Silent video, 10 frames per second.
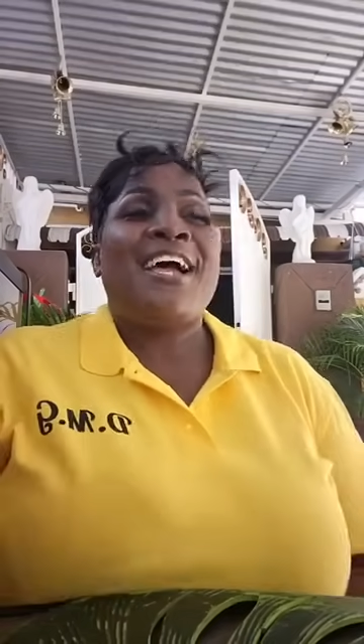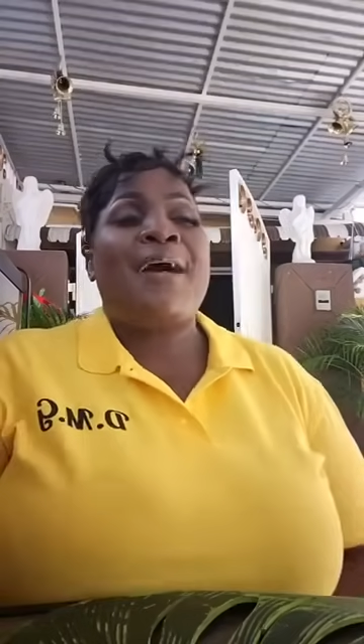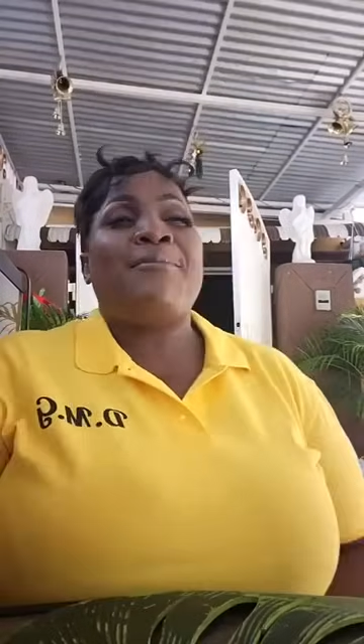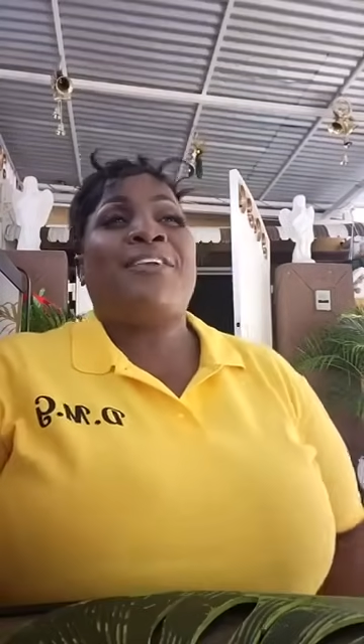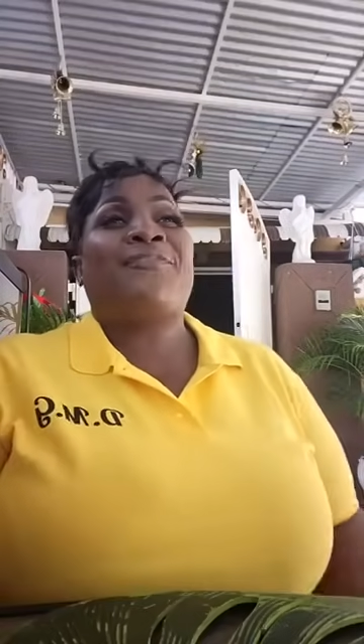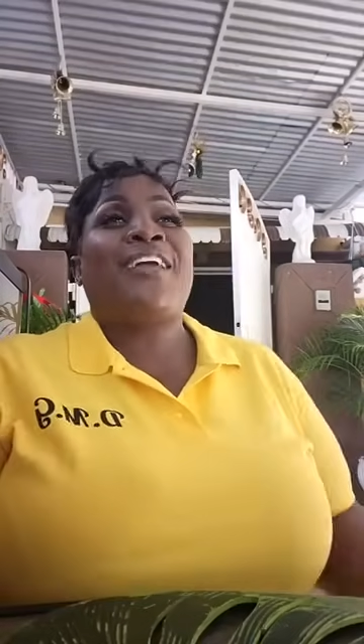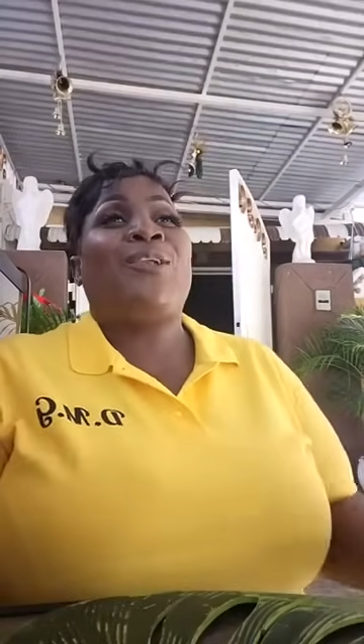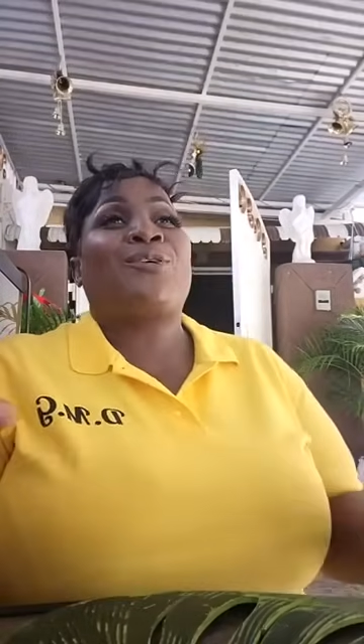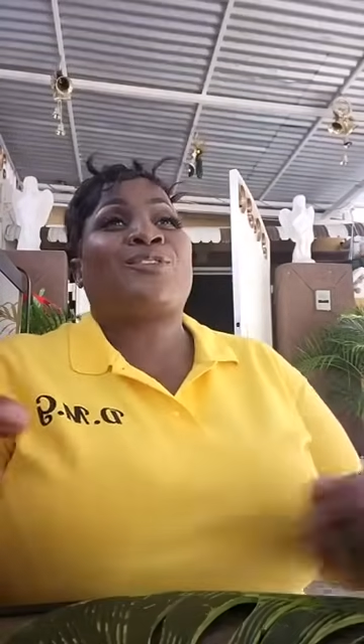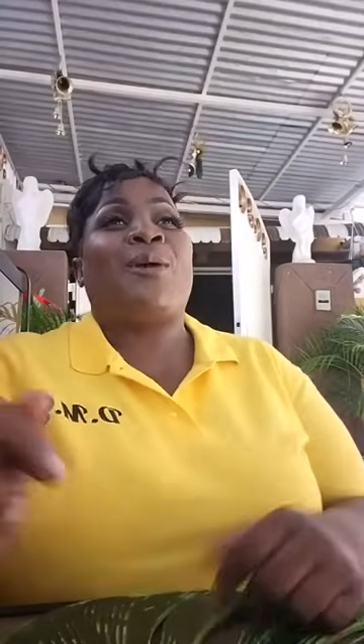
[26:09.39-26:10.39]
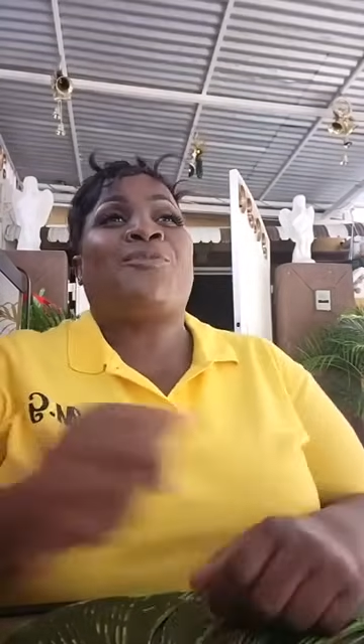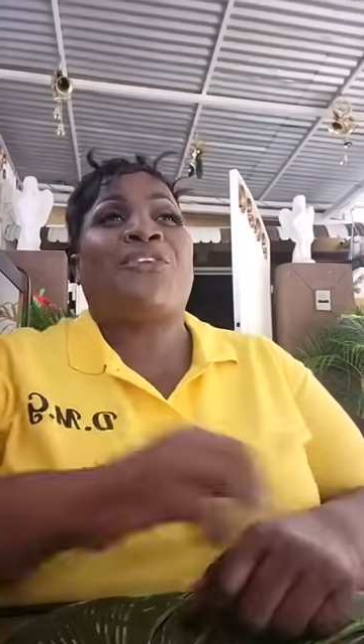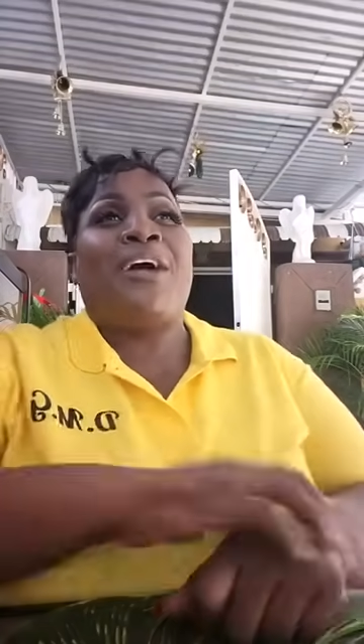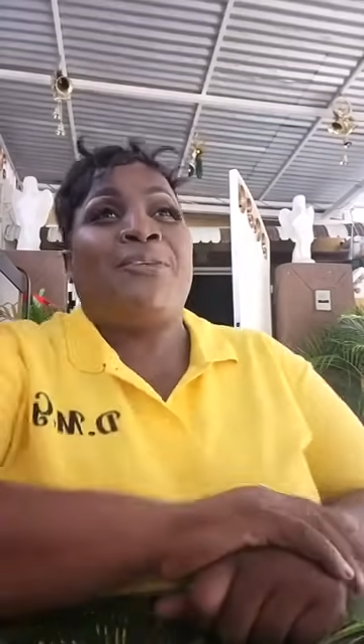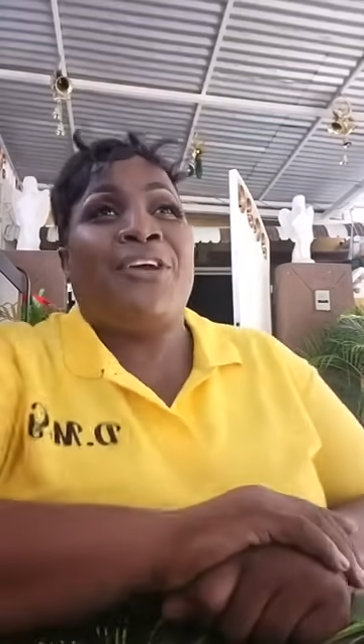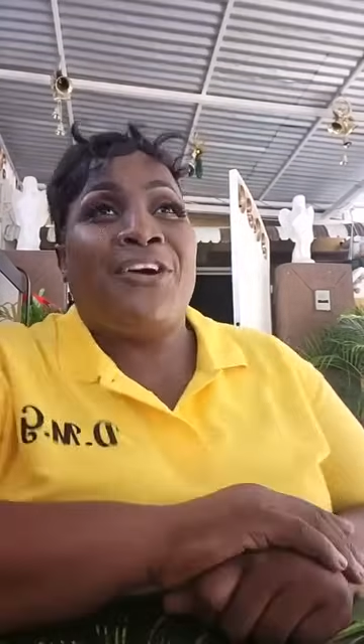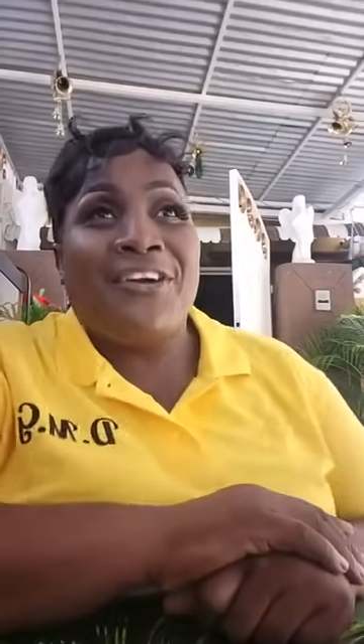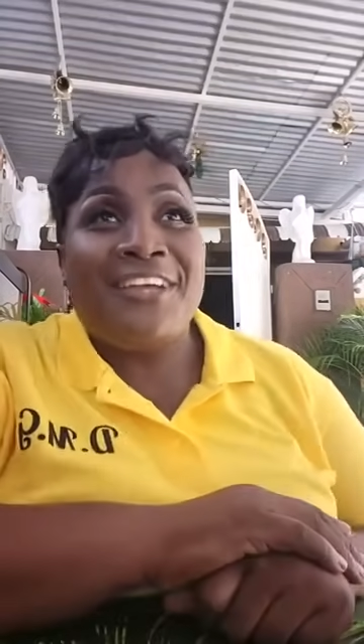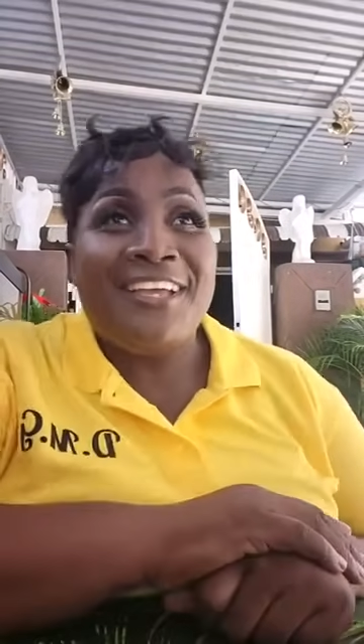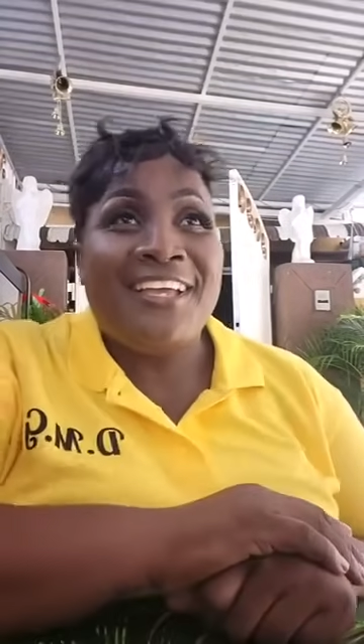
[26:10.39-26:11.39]
I mean, if you look something from you.
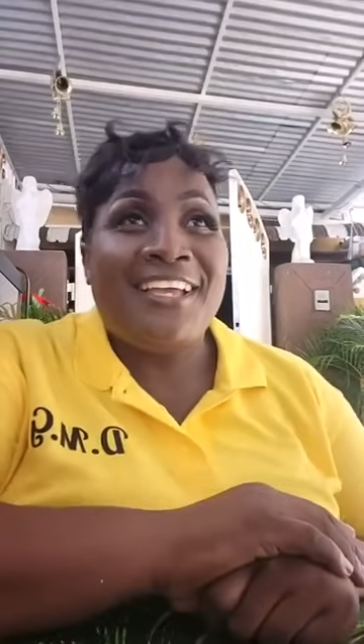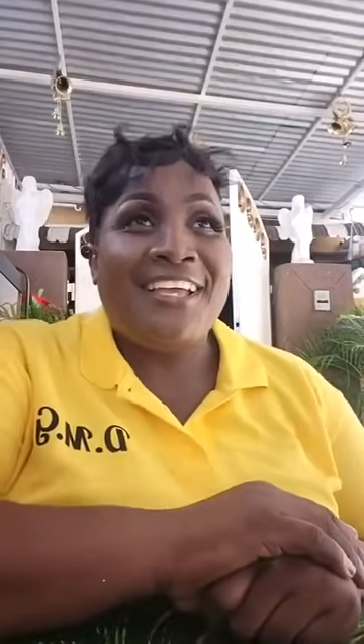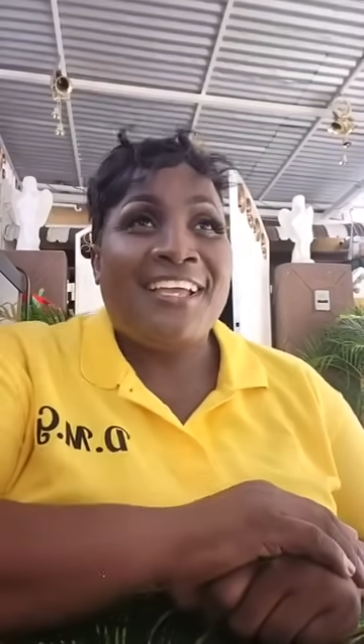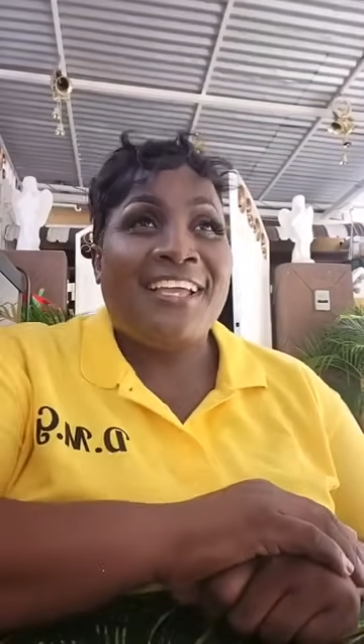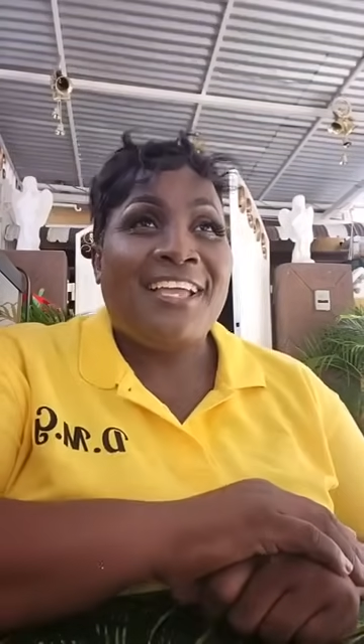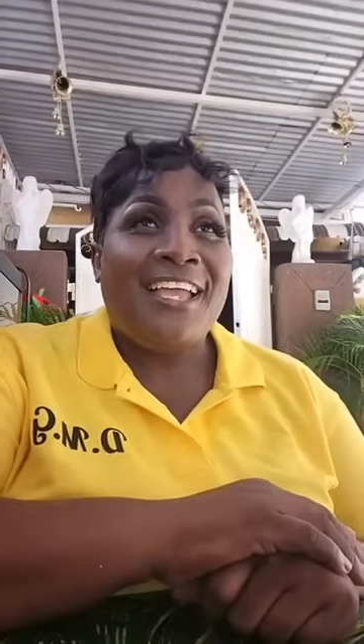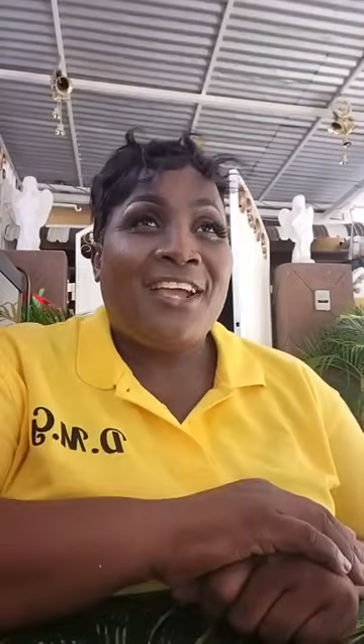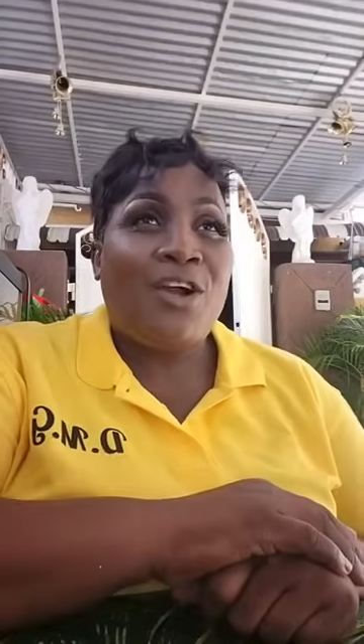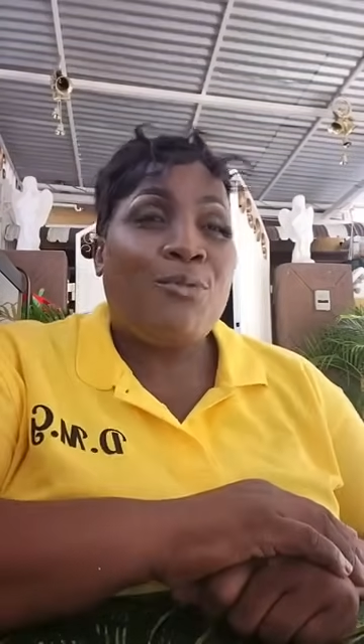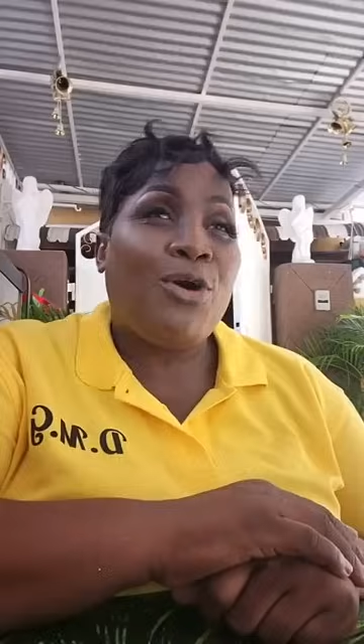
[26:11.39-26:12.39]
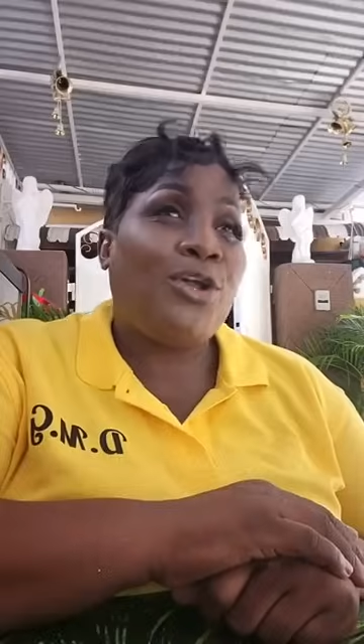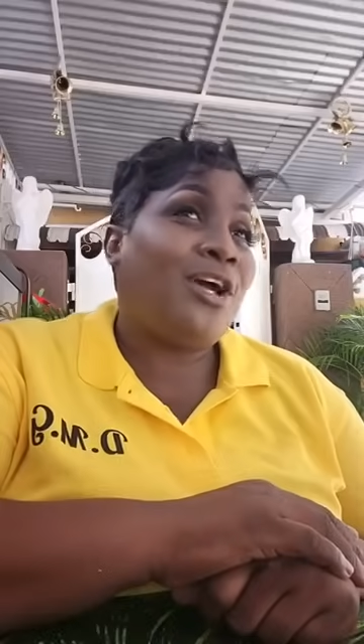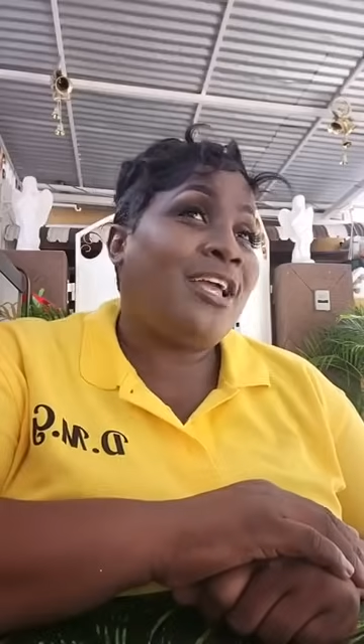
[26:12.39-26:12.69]
Come on now,